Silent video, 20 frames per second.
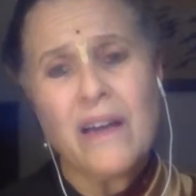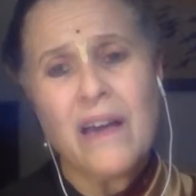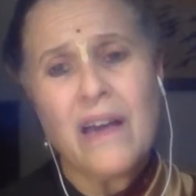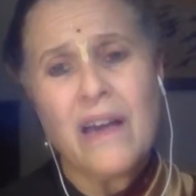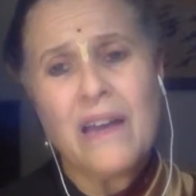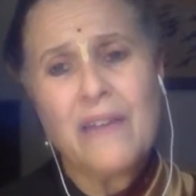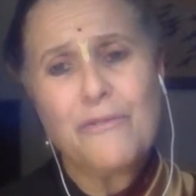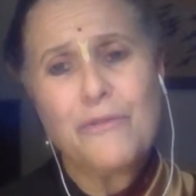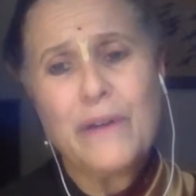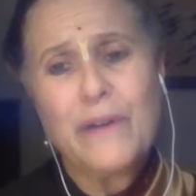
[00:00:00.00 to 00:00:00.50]

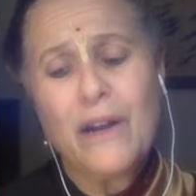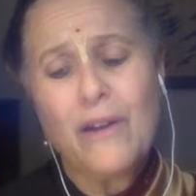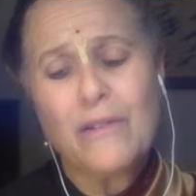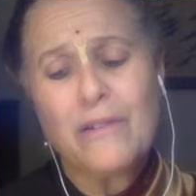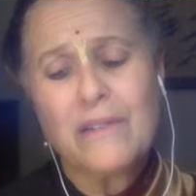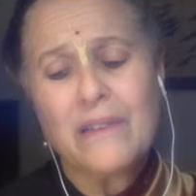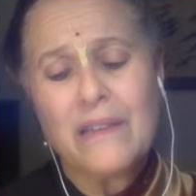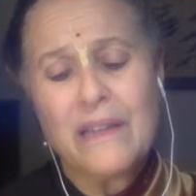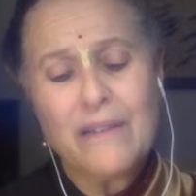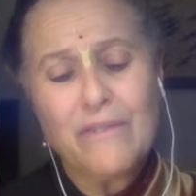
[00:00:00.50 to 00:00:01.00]
And if we
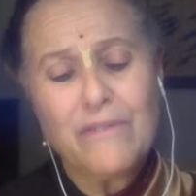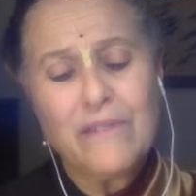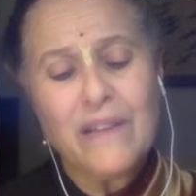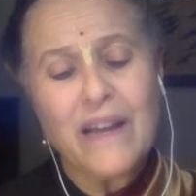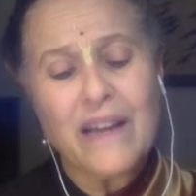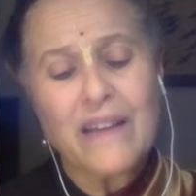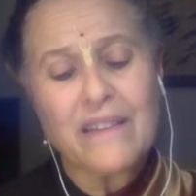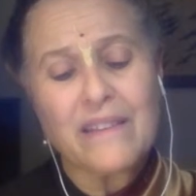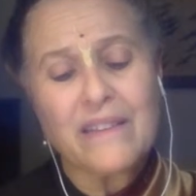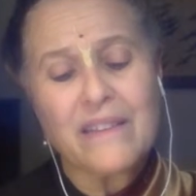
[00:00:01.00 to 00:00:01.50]
don't live
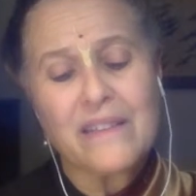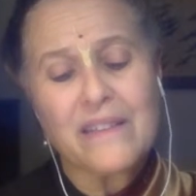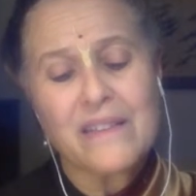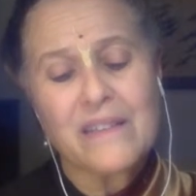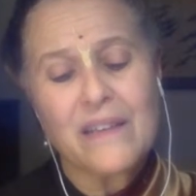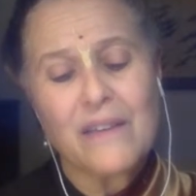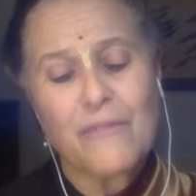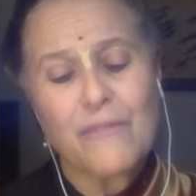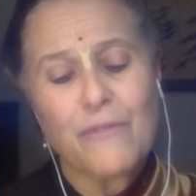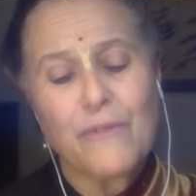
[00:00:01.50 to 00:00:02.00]
like
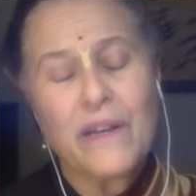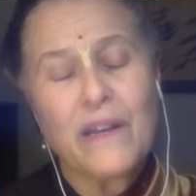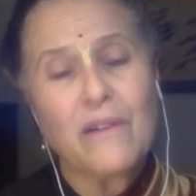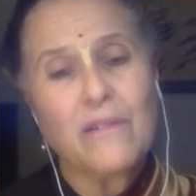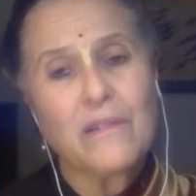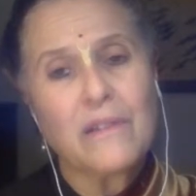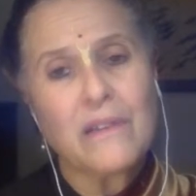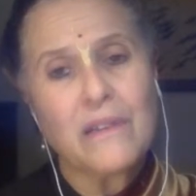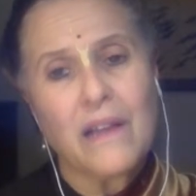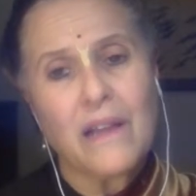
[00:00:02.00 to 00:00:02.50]
this, if we
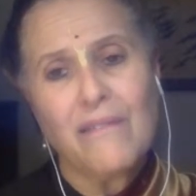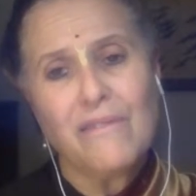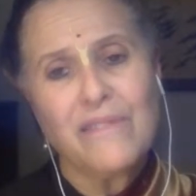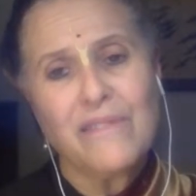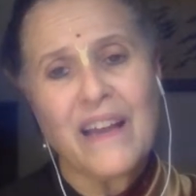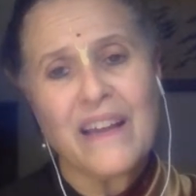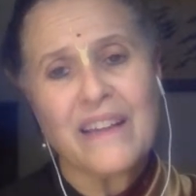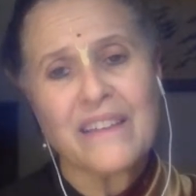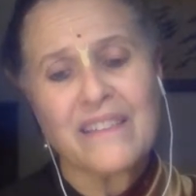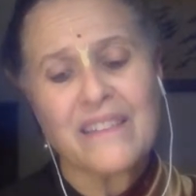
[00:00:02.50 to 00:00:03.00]
don't love
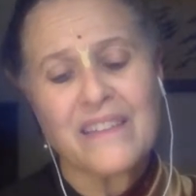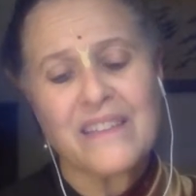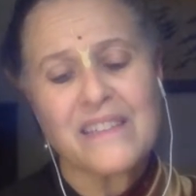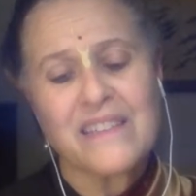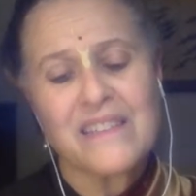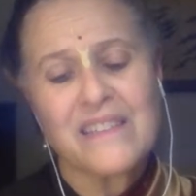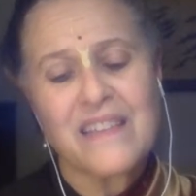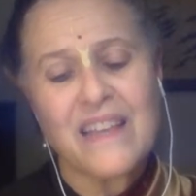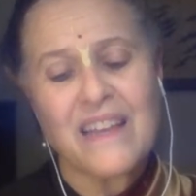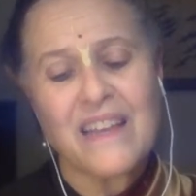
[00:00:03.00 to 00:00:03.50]
like
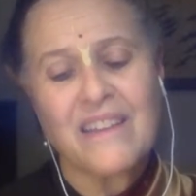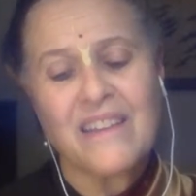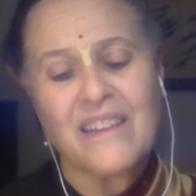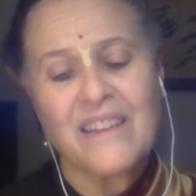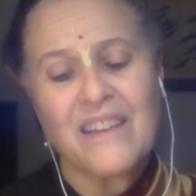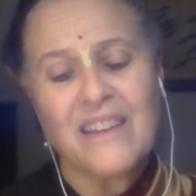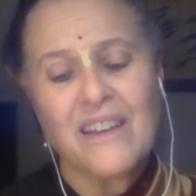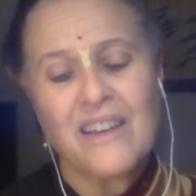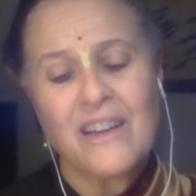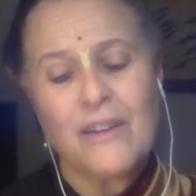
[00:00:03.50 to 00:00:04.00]
this, then
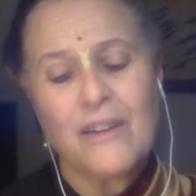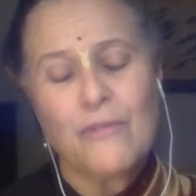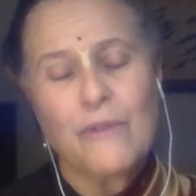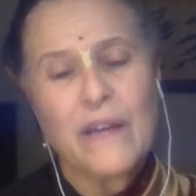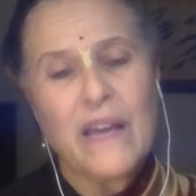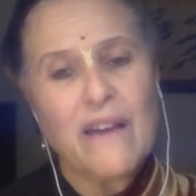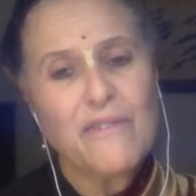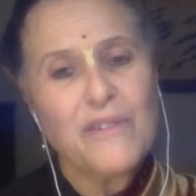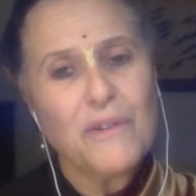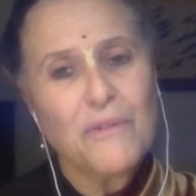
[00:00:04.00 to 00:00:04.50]

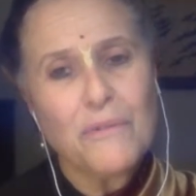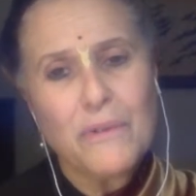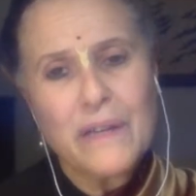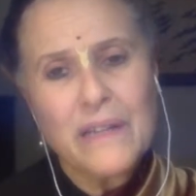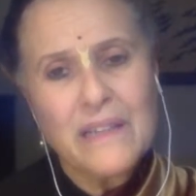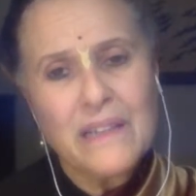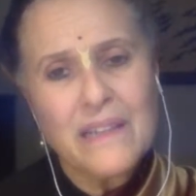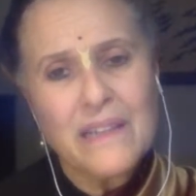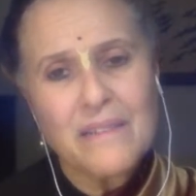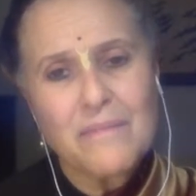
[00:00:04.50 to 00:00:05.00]
we haven't
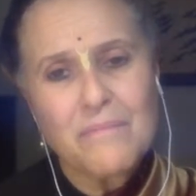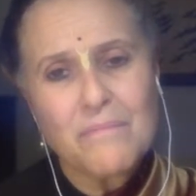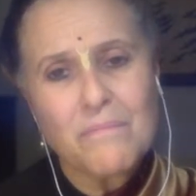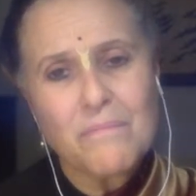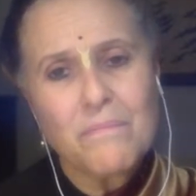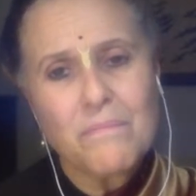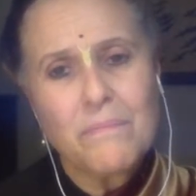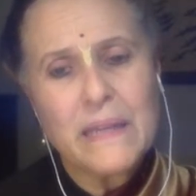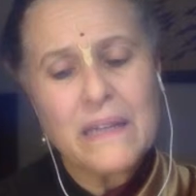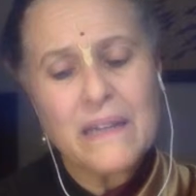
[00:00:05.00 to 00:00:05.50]
really
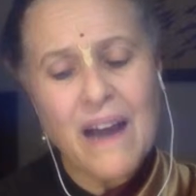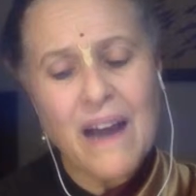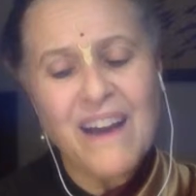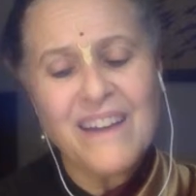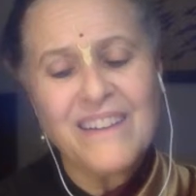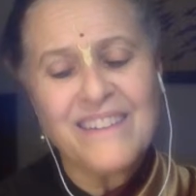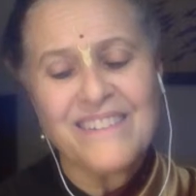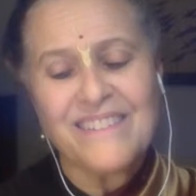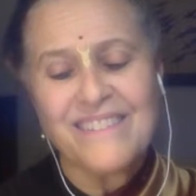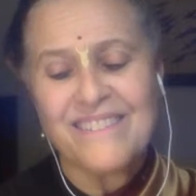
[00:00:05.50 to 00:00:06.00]

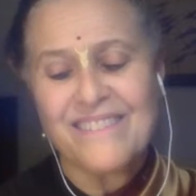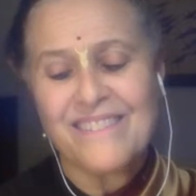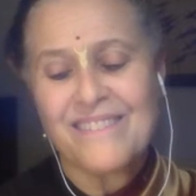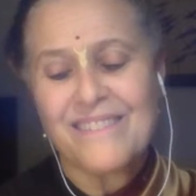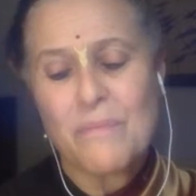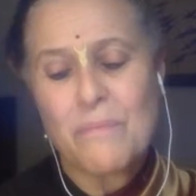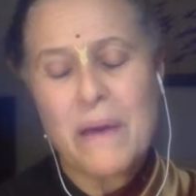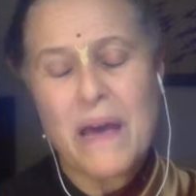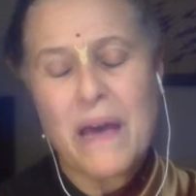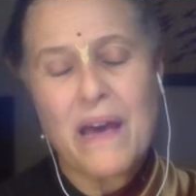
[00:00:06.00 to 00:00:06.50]
begun
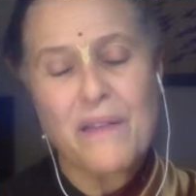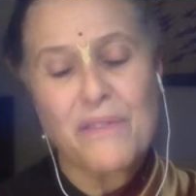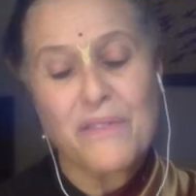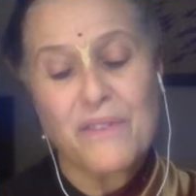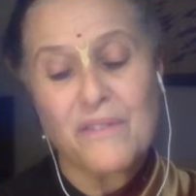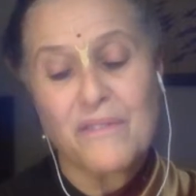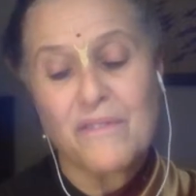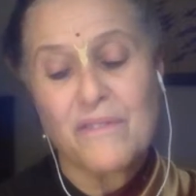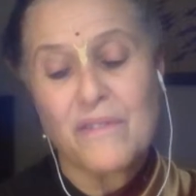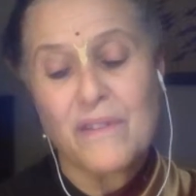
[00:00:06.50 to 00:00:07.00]
the path
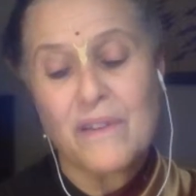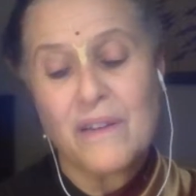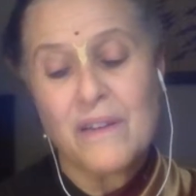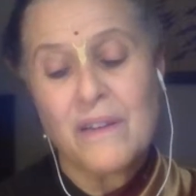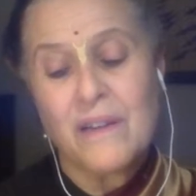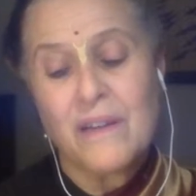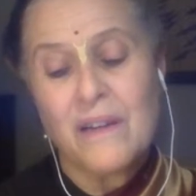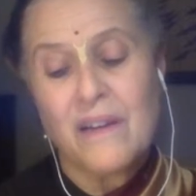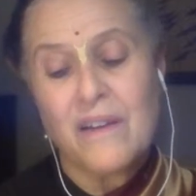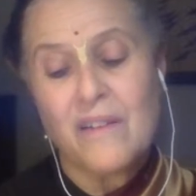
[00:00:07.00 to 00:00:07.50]
of
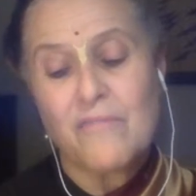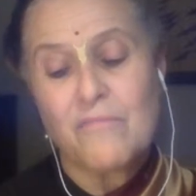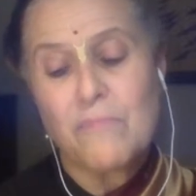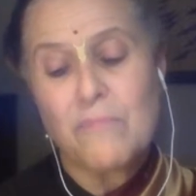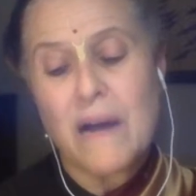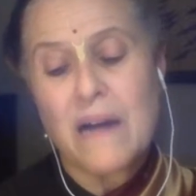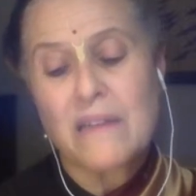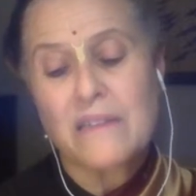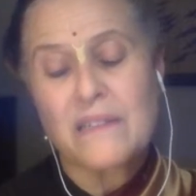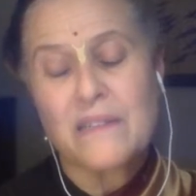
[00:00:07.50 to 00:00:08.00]

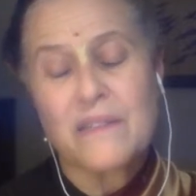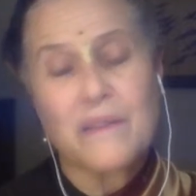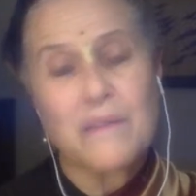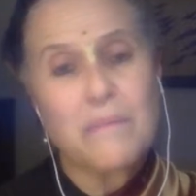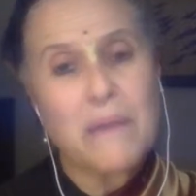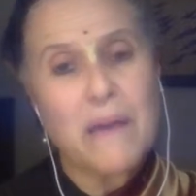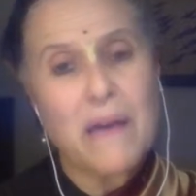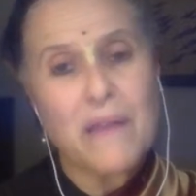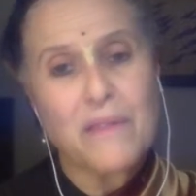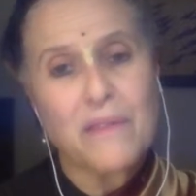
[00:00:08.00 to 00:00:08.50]
bhakti, the
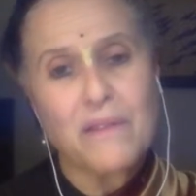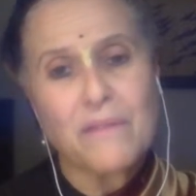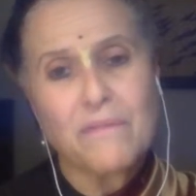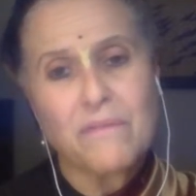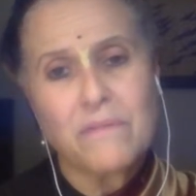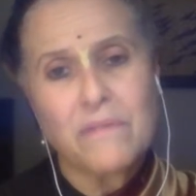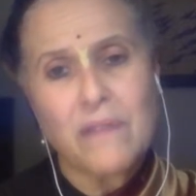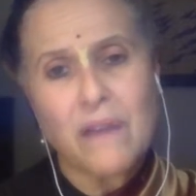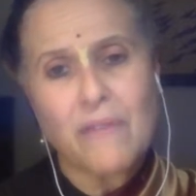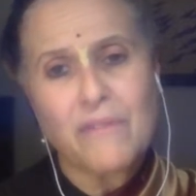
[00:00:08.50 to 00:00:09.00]
path
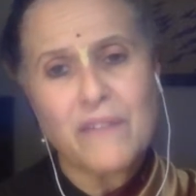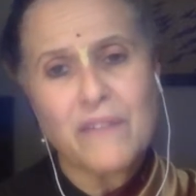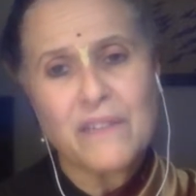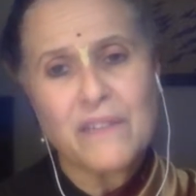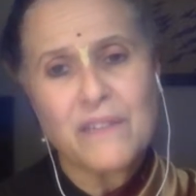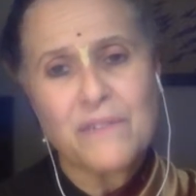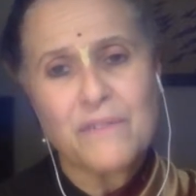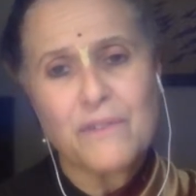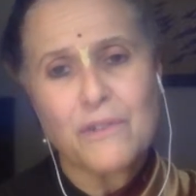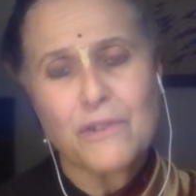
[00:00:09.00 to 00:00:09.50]
of
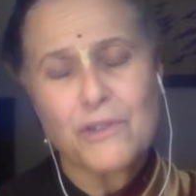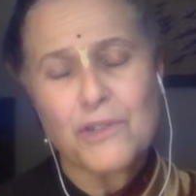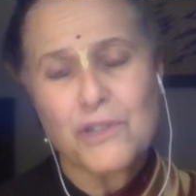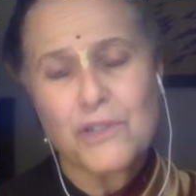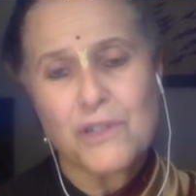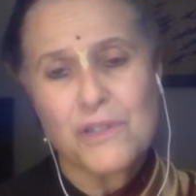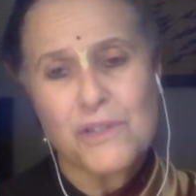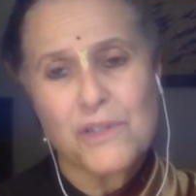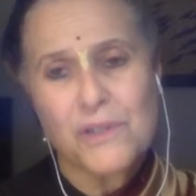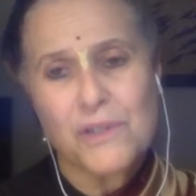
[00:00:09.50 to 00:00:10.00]
loving
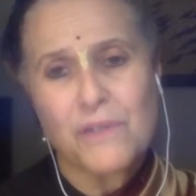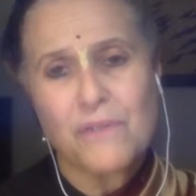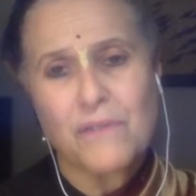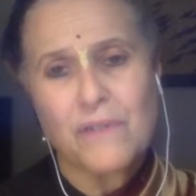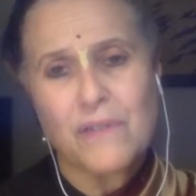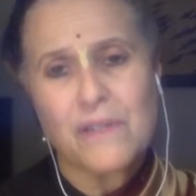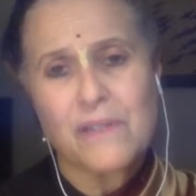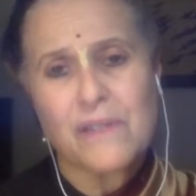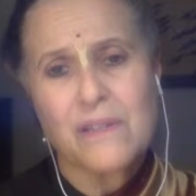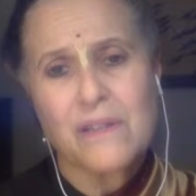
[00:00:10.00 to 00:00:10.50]
devotional
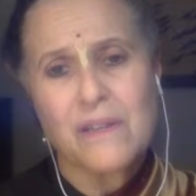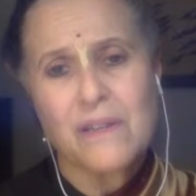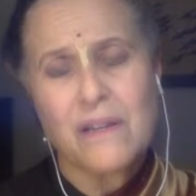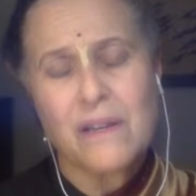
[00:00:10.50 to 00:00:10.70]
service.